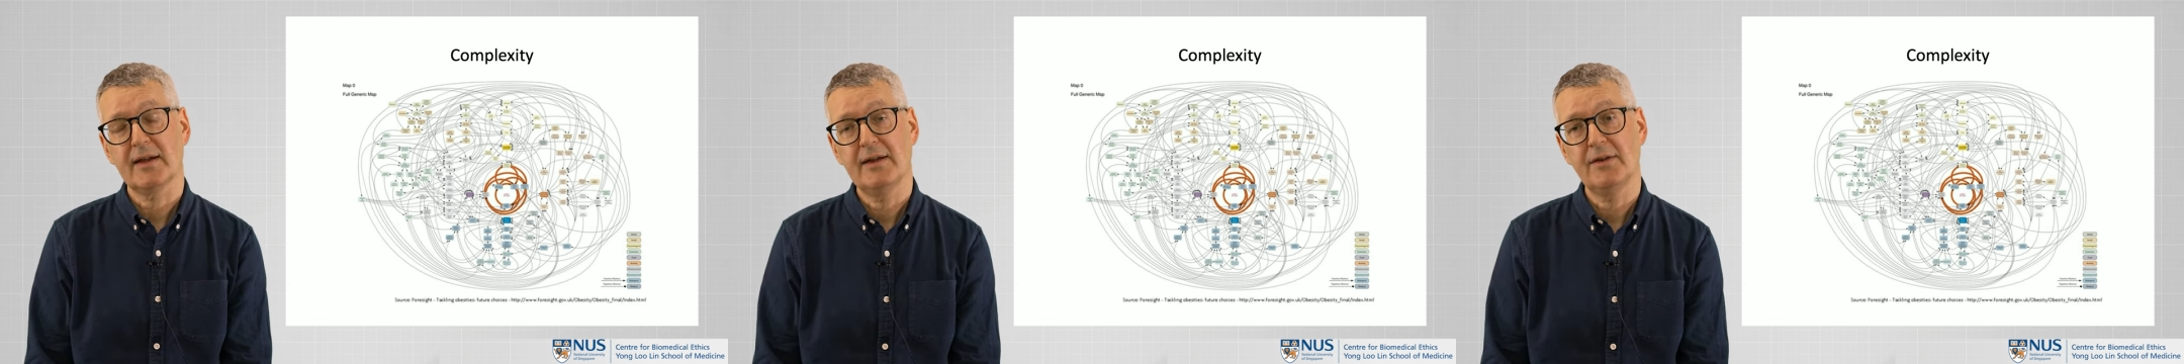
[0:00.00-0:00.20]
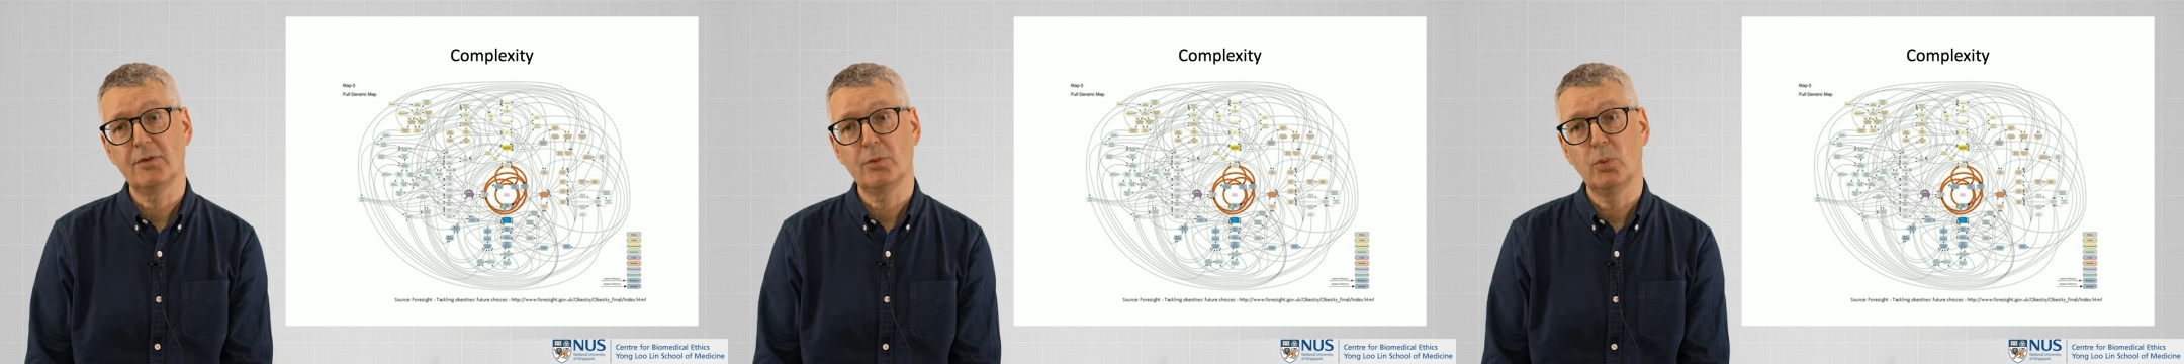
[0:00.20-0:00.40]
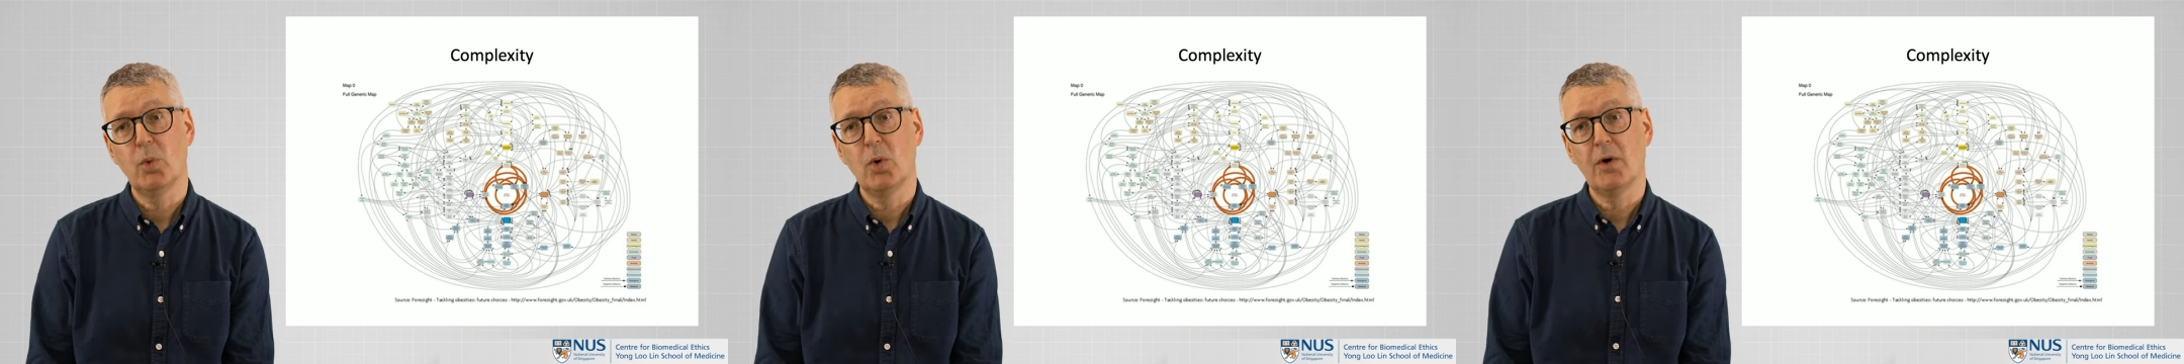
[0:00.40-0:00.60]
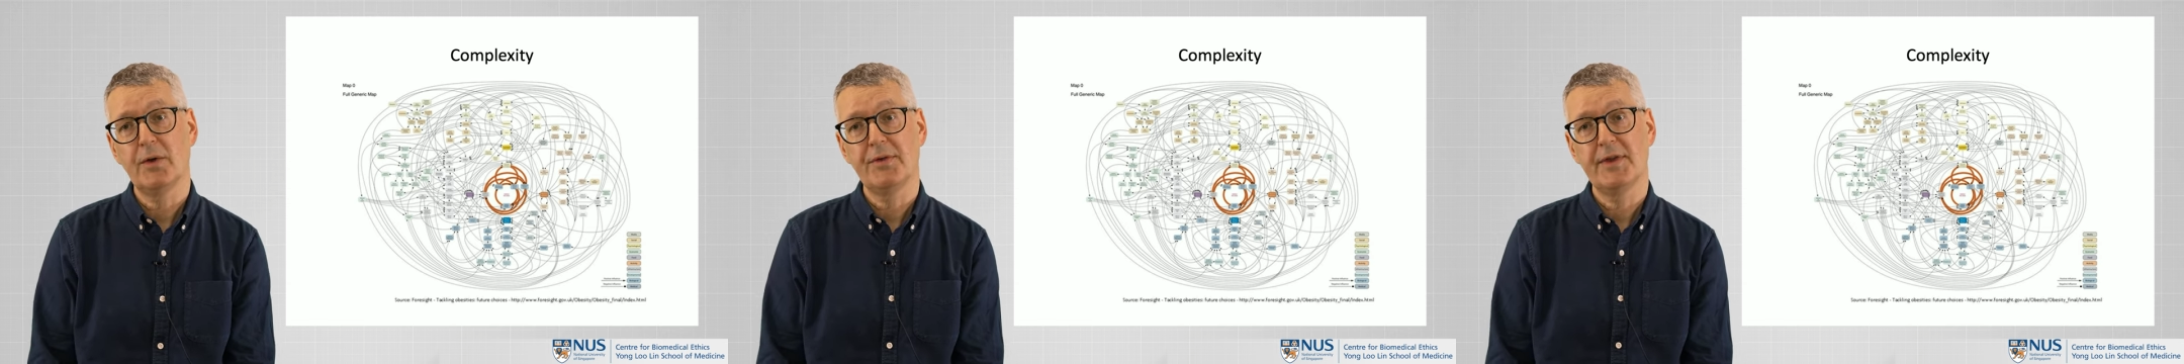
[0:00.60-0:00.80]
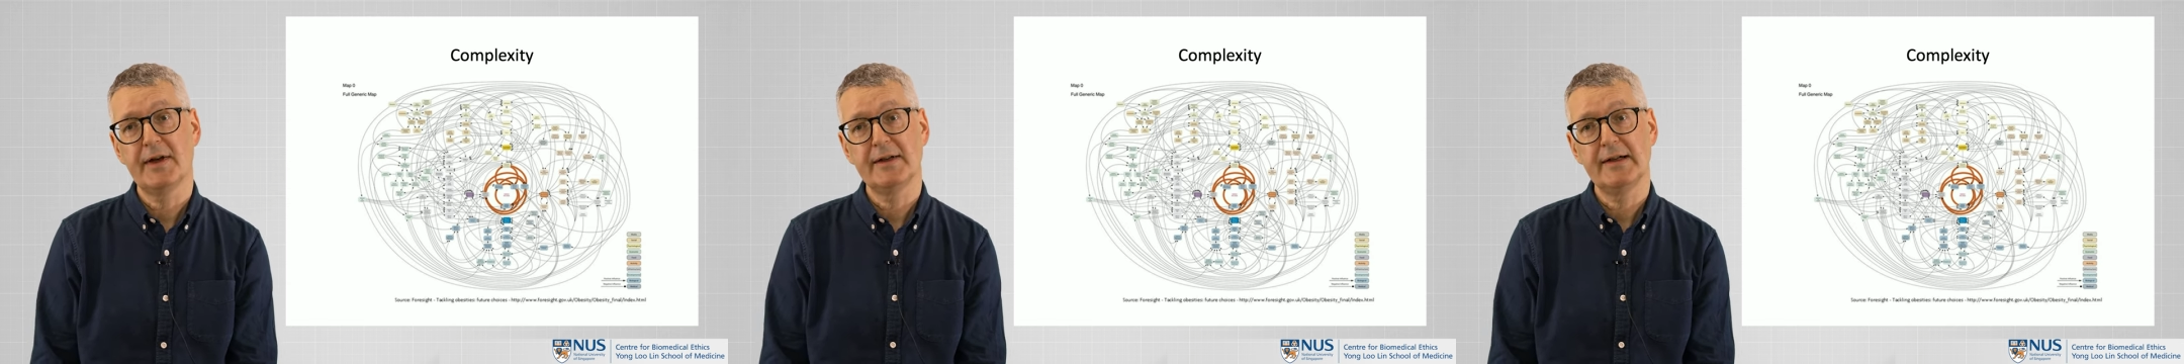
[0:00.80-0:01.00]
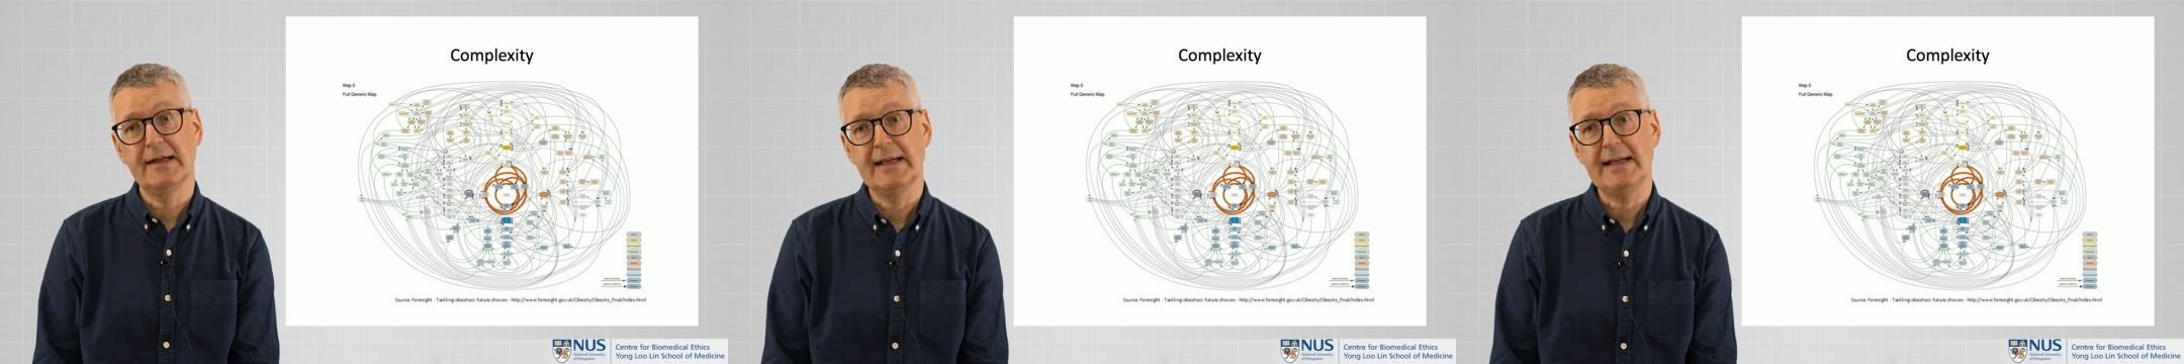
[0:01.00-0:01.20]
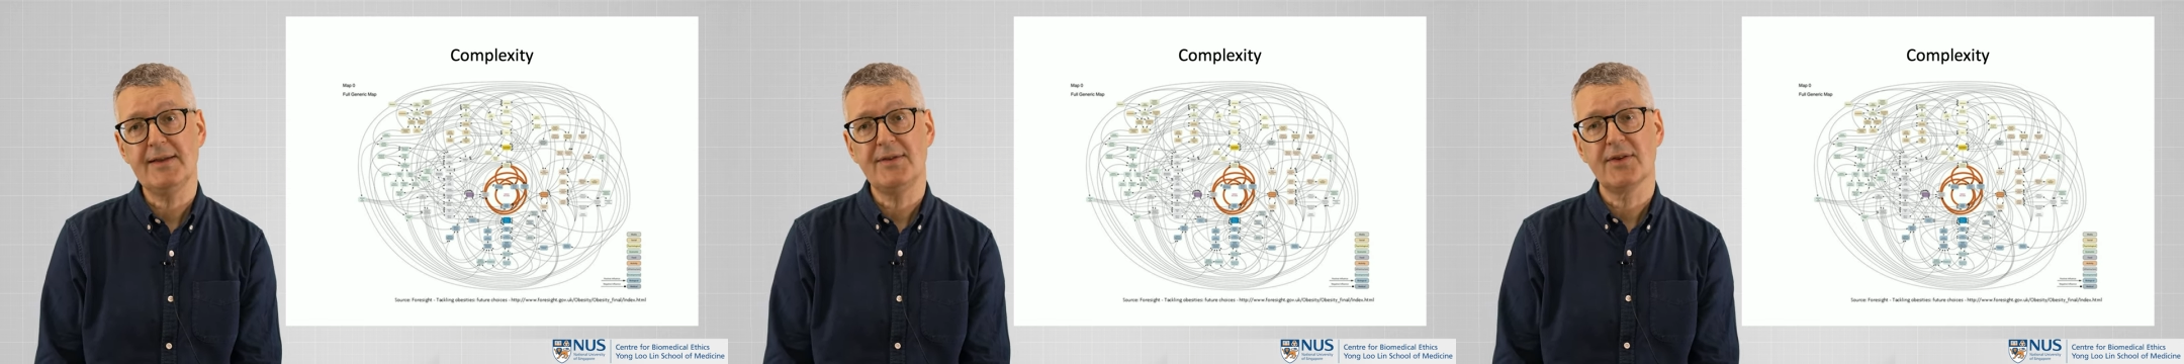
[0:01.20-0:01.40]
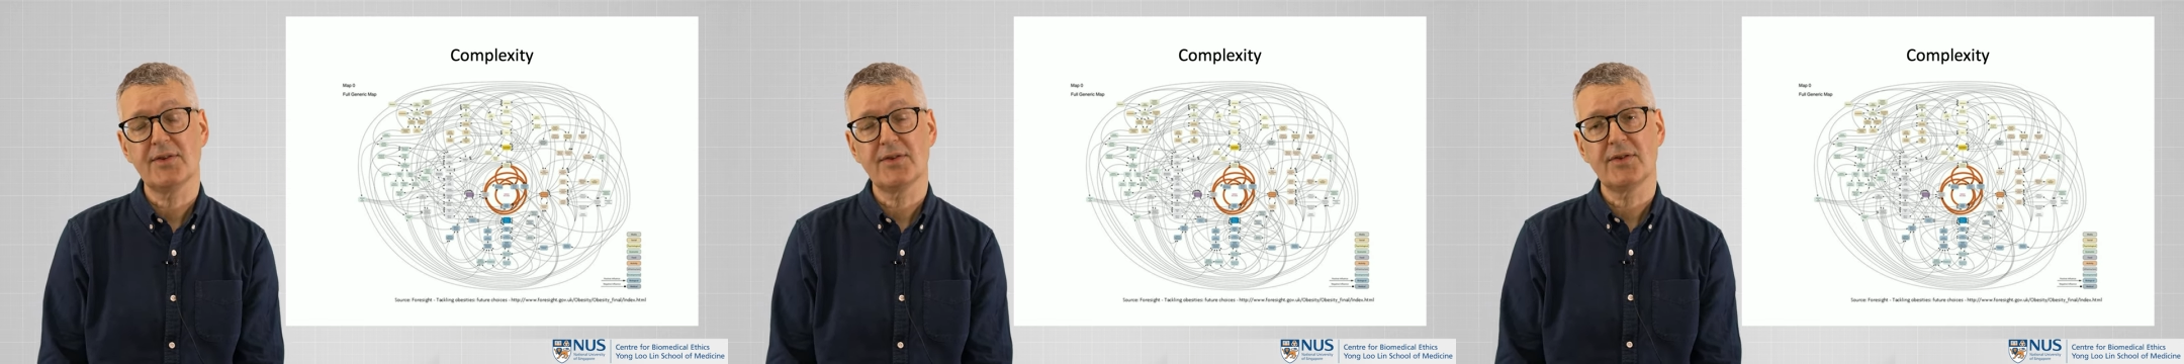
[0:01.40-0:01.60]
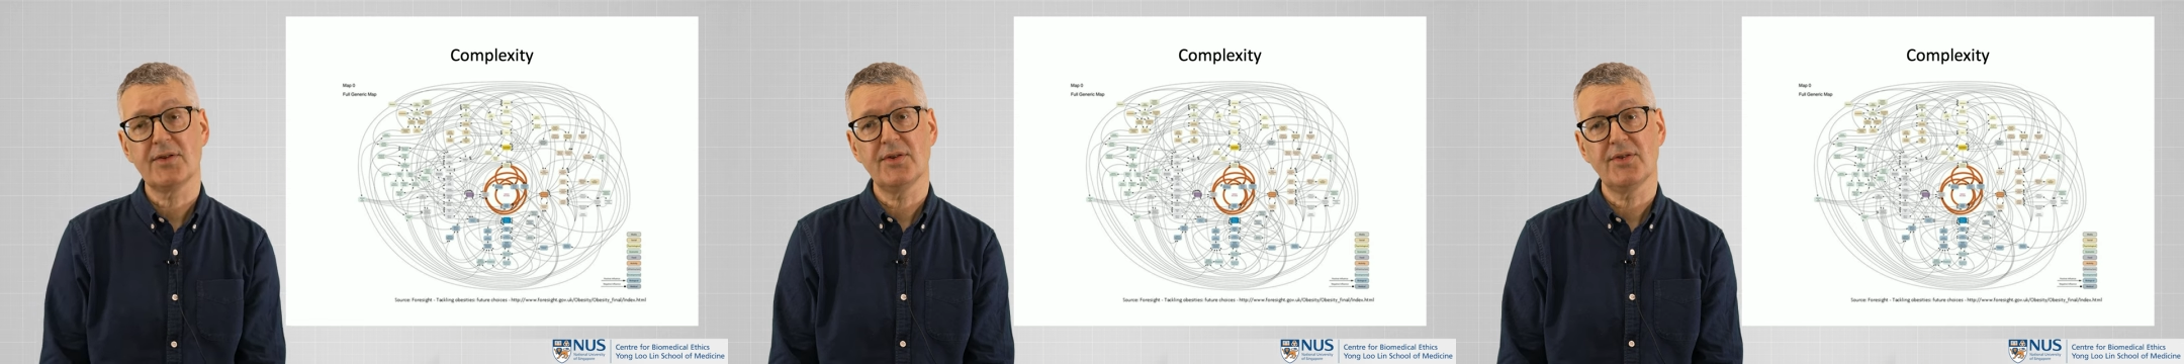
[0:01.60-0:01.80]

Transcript: is one that leads us to